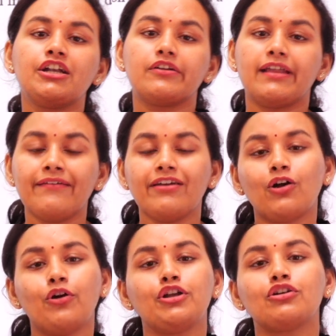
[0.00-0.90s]
Today we are
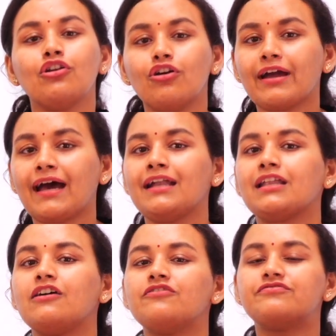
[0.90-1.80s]
going to look at
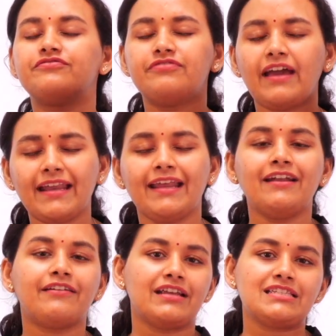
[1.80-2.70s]
a
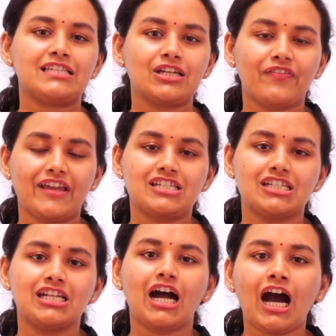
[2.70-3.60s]
very interesting
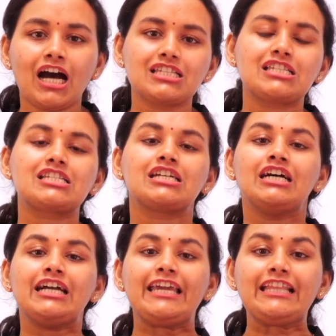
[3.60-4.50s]
question asked
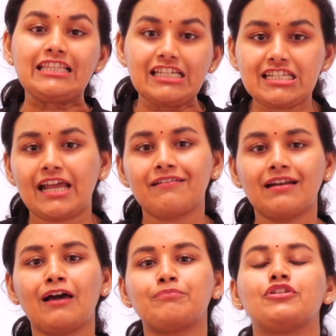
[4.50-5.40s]
in the
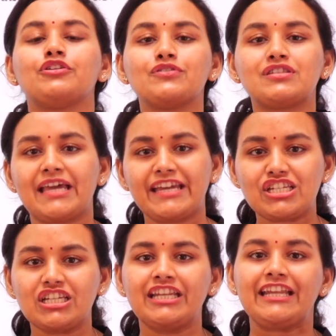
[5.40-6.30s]
general aptitude
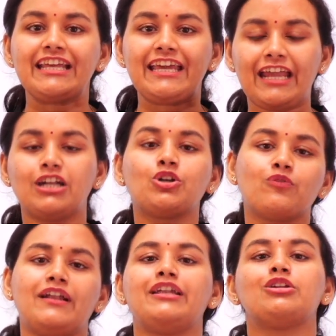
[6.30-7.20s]
section in GATE
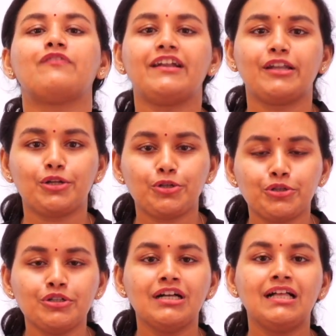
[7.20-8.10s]

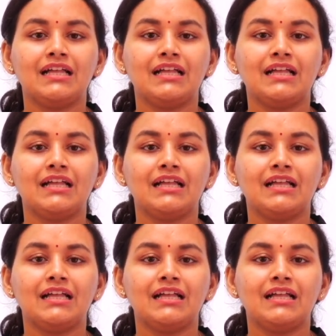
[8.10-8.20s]
2022.